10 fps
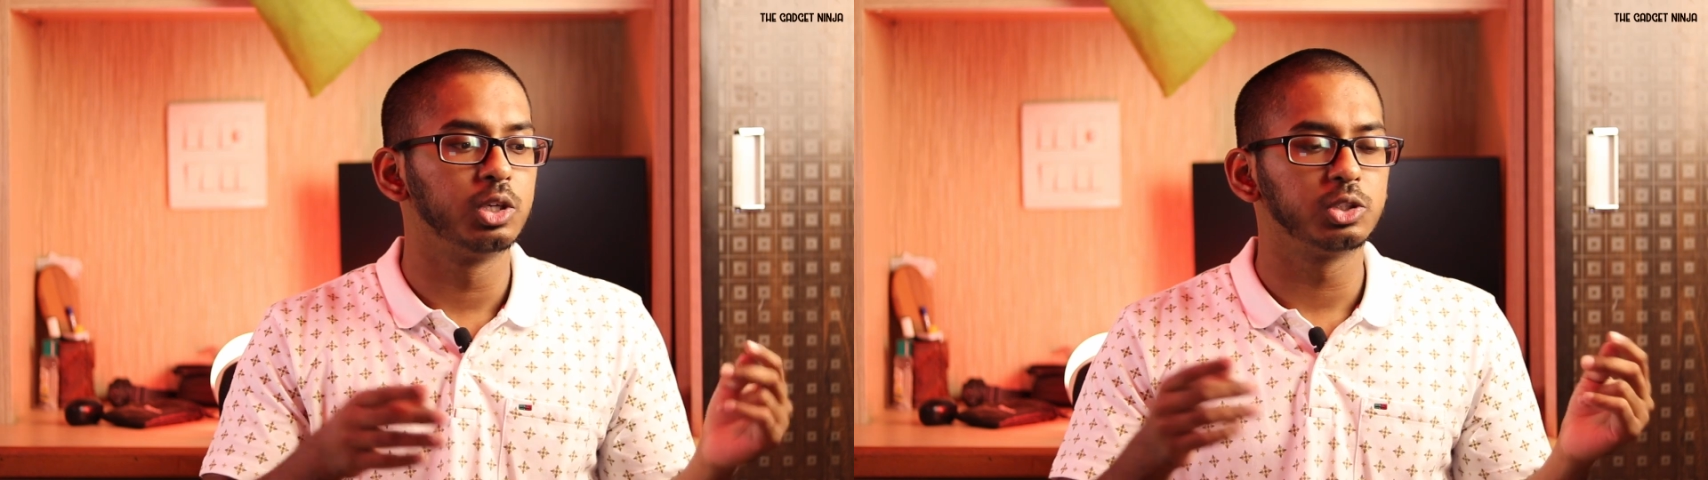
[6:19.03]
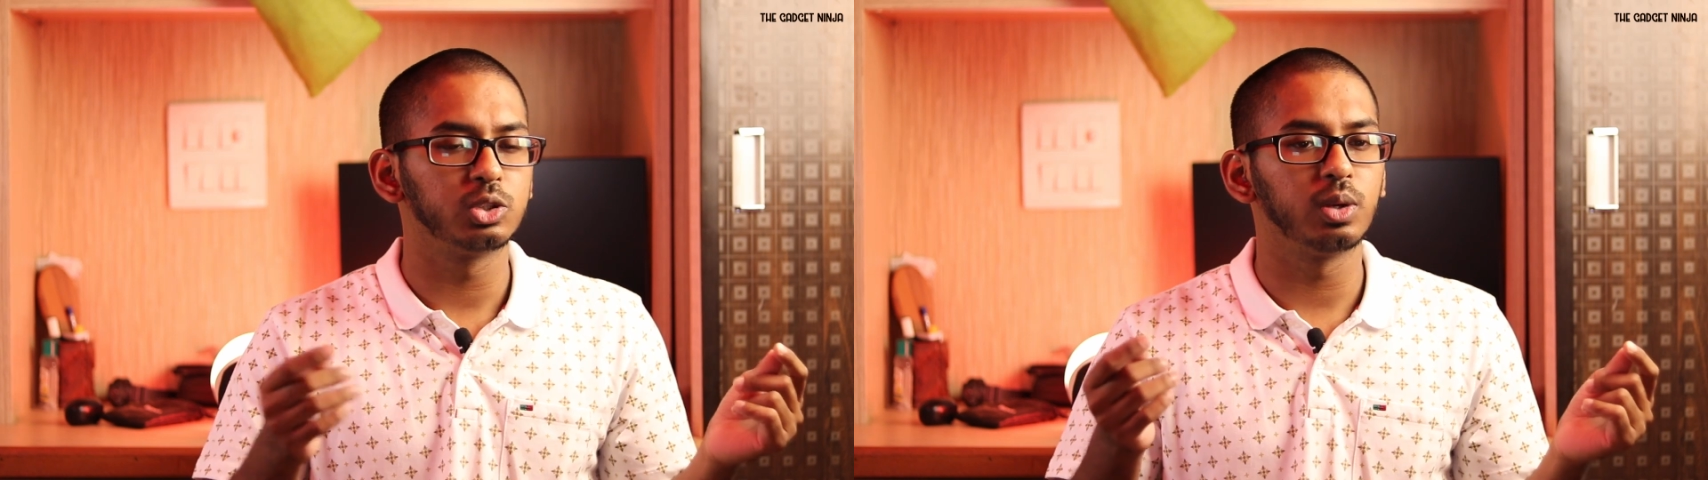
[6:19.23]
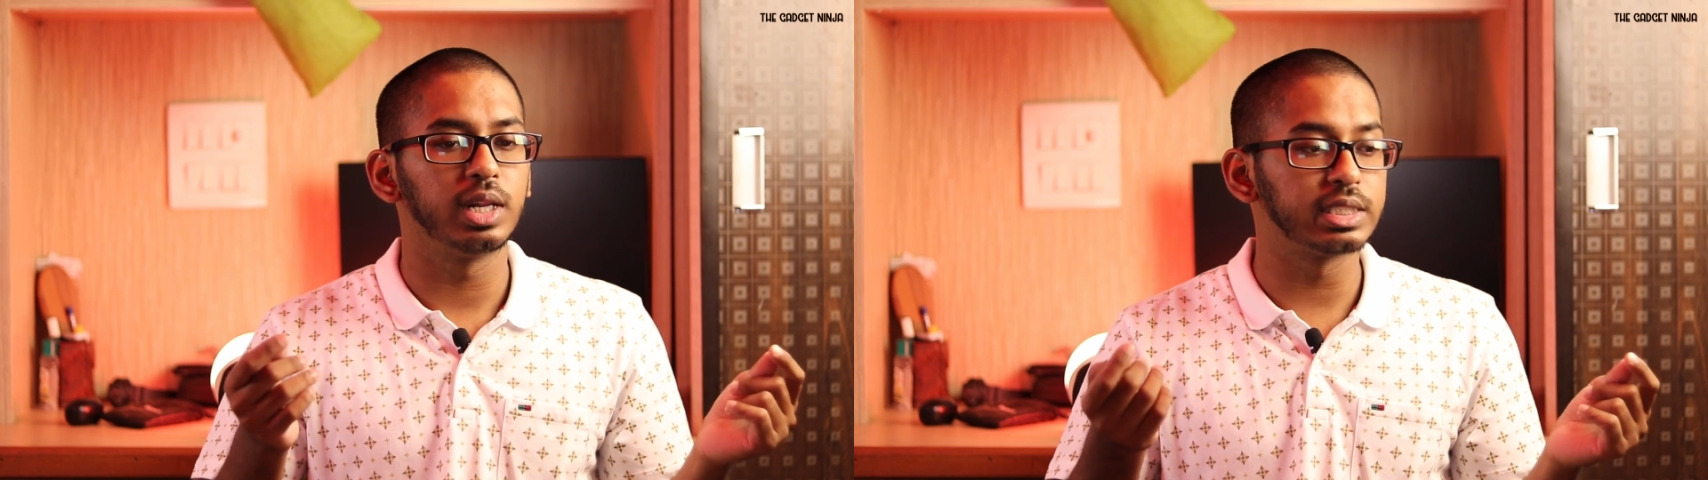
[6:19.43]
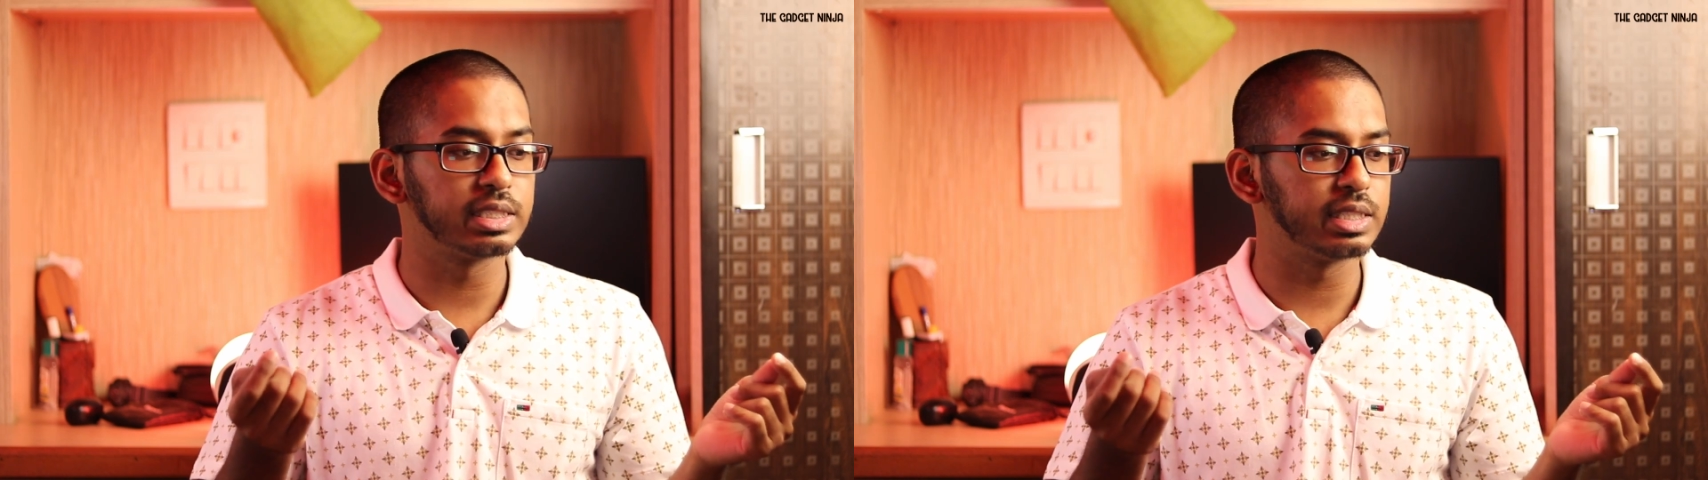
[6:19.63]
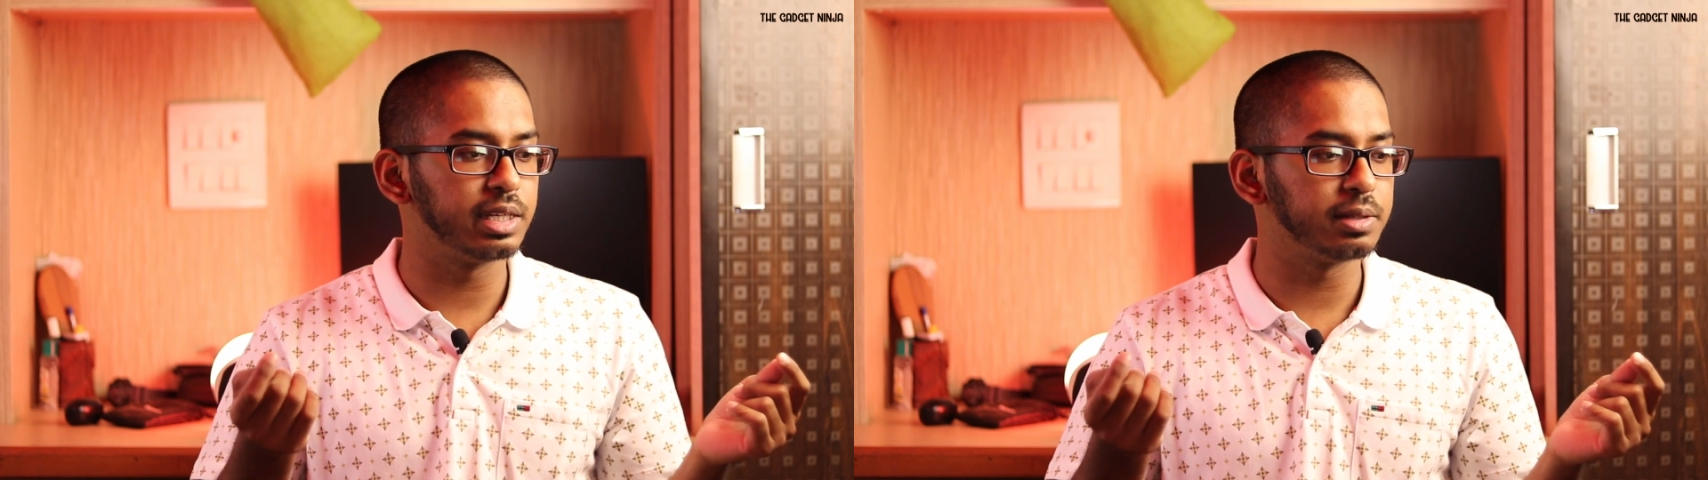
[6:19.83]
So let's
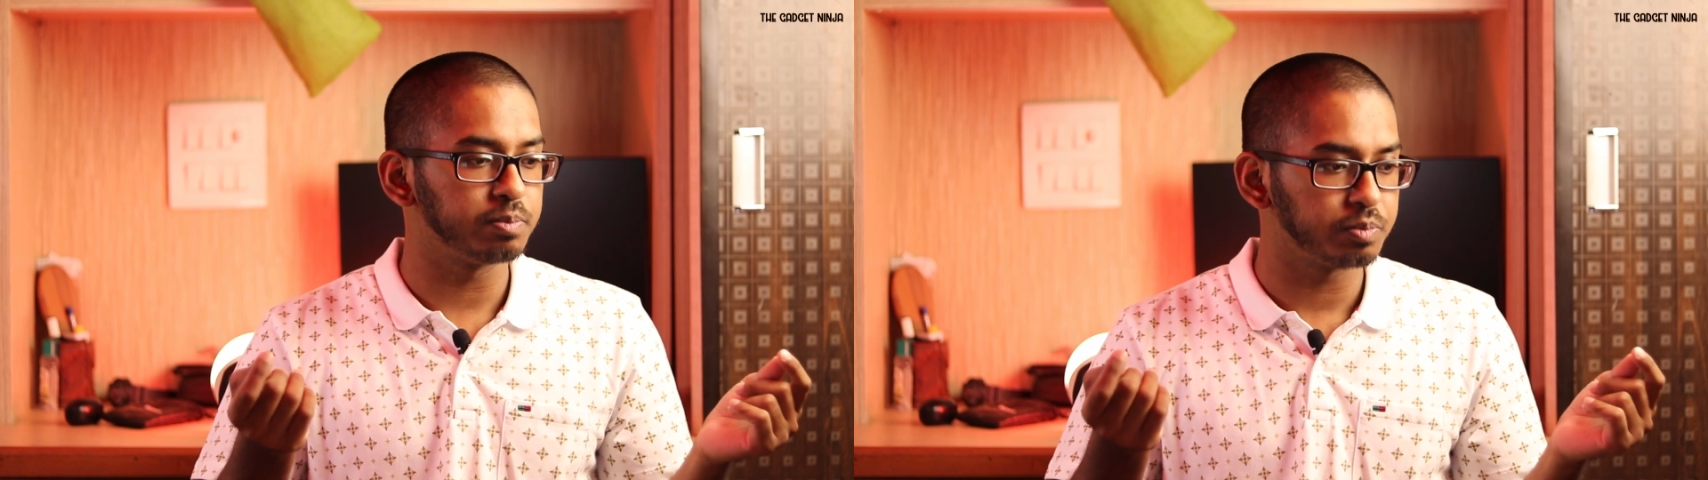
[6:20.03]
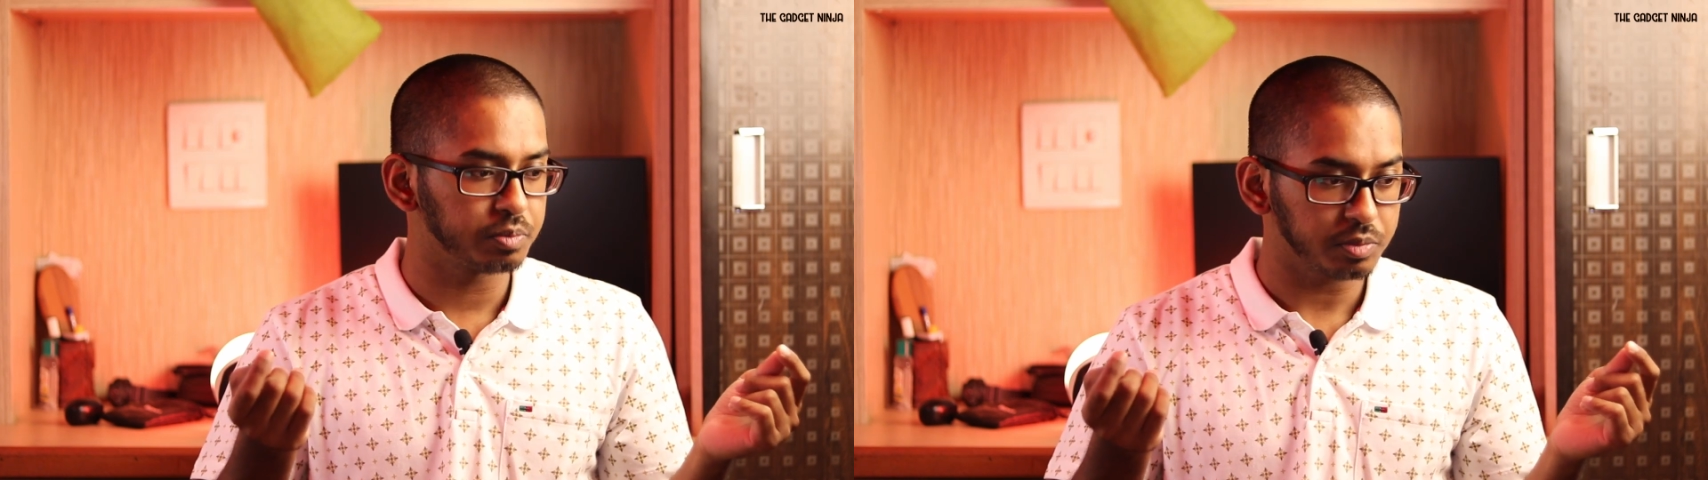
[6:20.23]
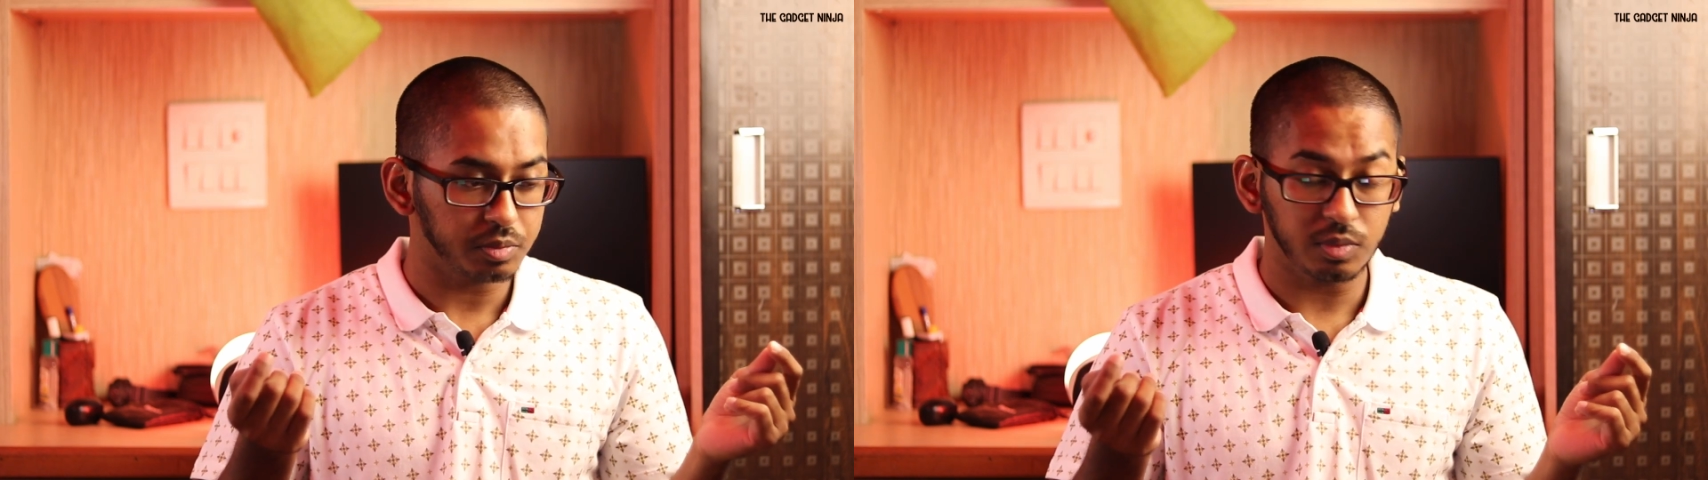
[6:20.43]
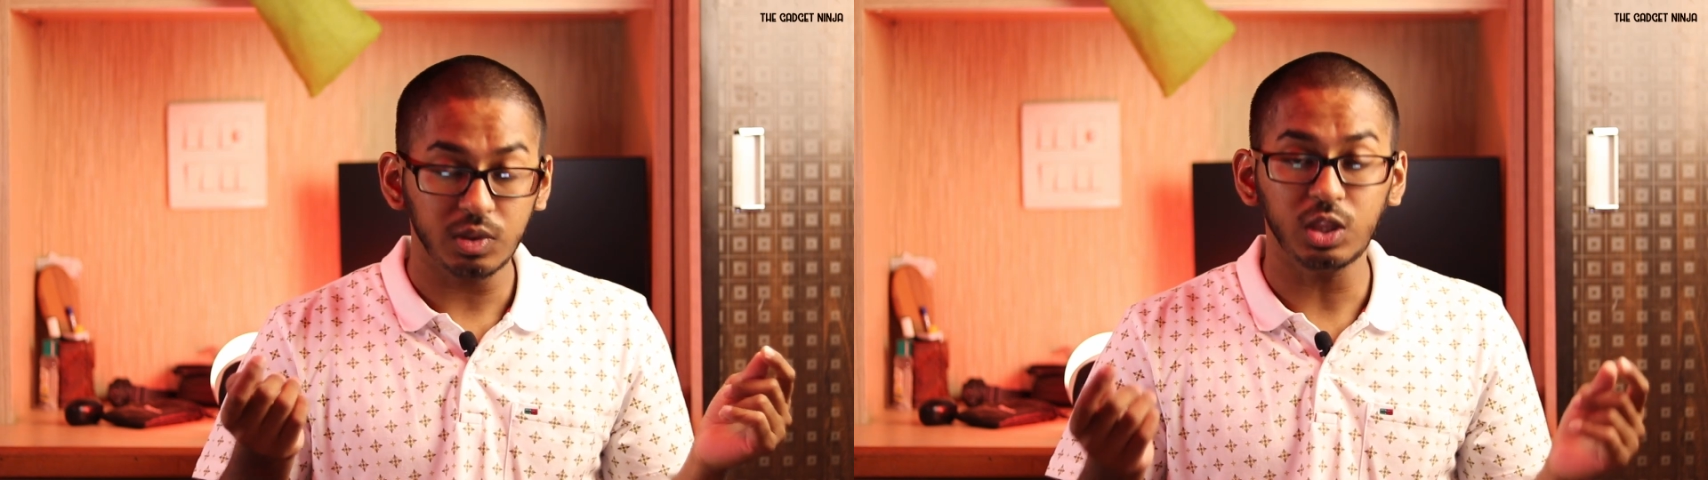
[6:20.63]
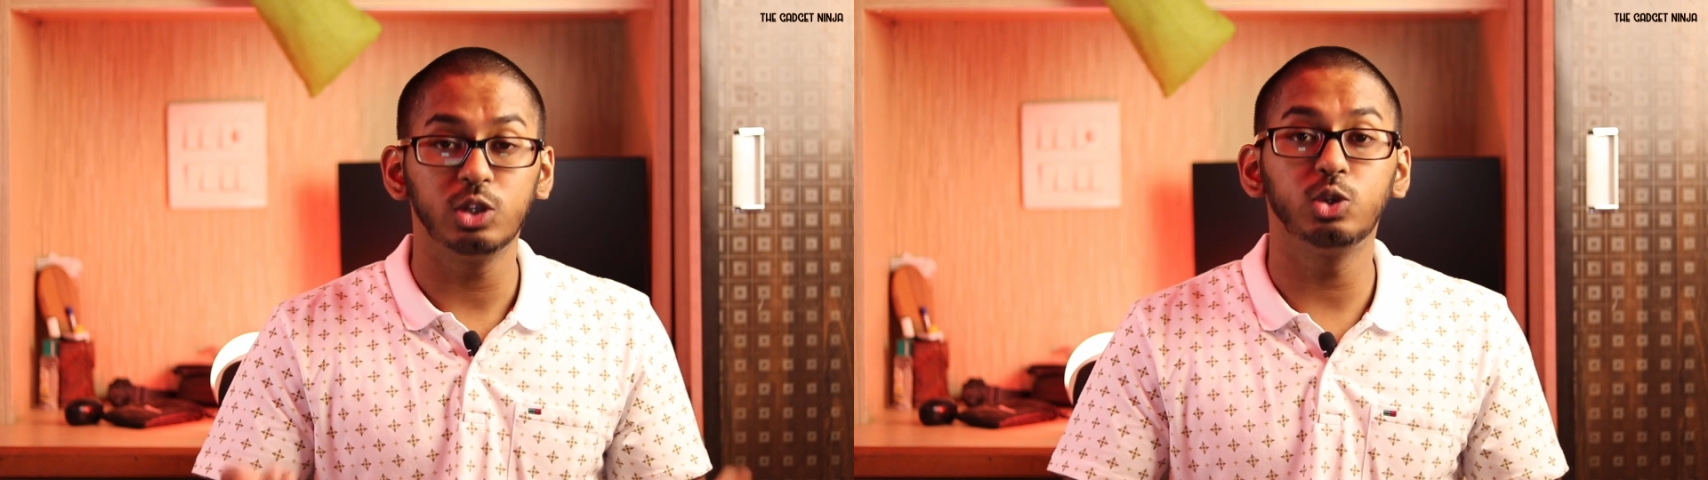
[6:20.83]
say
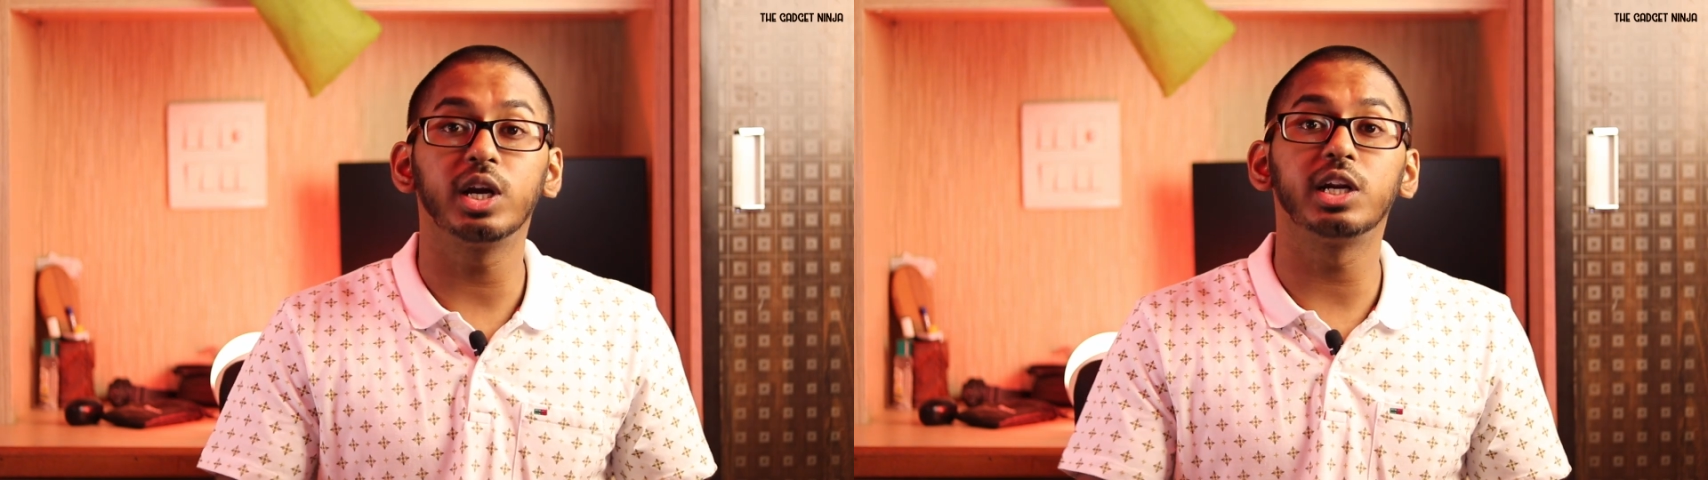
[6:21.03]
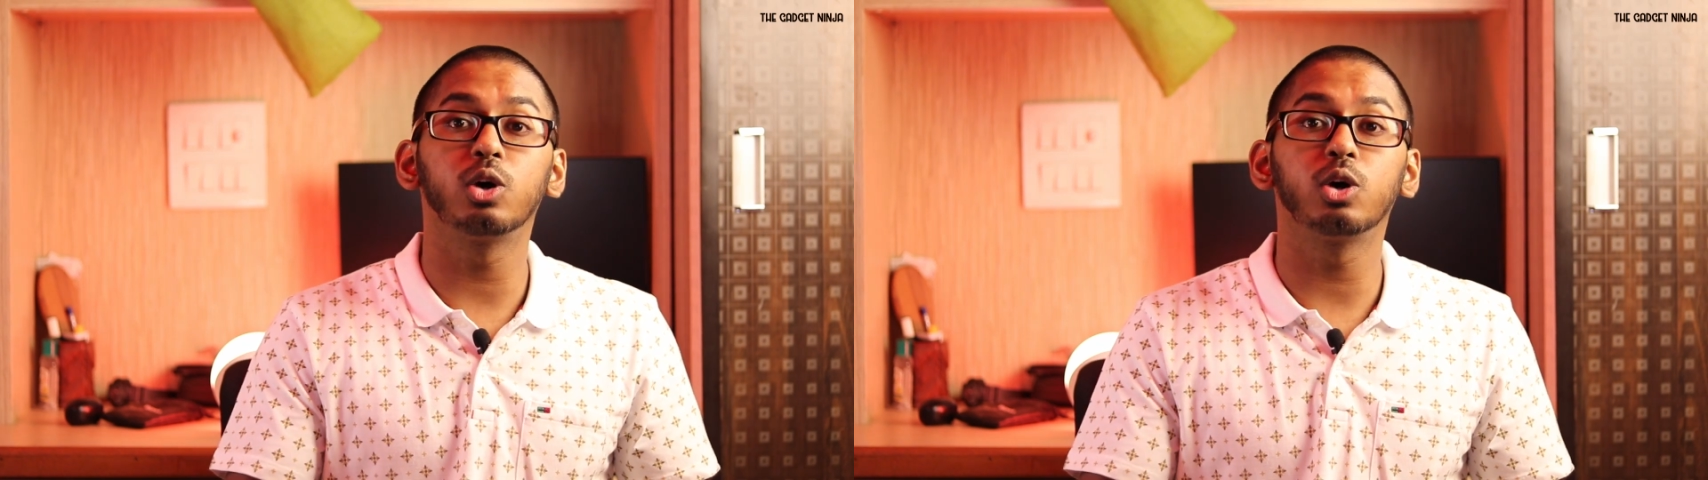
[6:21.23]
you get